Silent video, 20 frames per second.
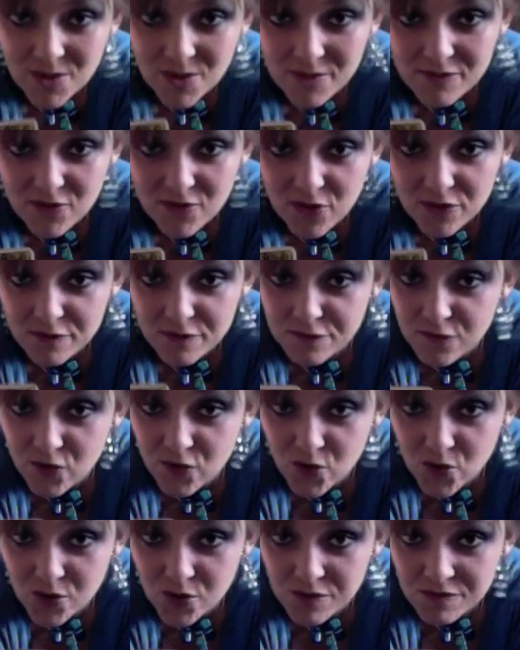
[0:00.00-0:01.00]
we've got the
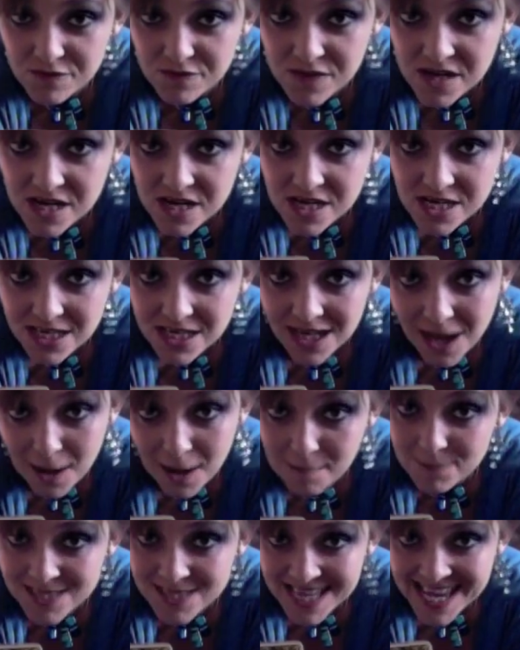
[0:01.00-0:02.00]
4 of
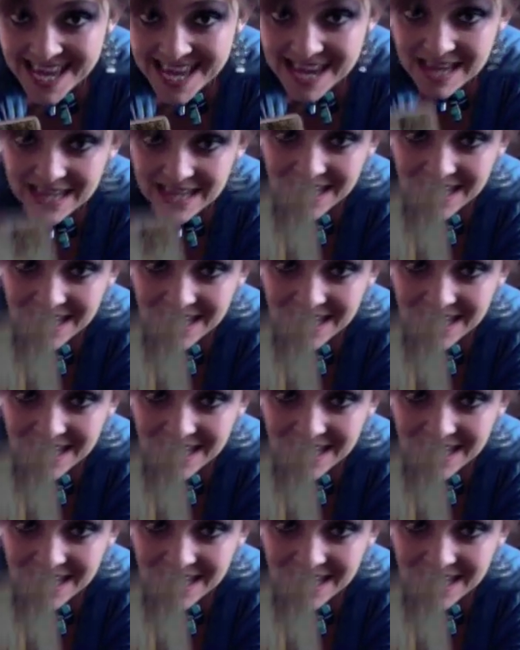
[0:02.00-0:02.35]
Cups here.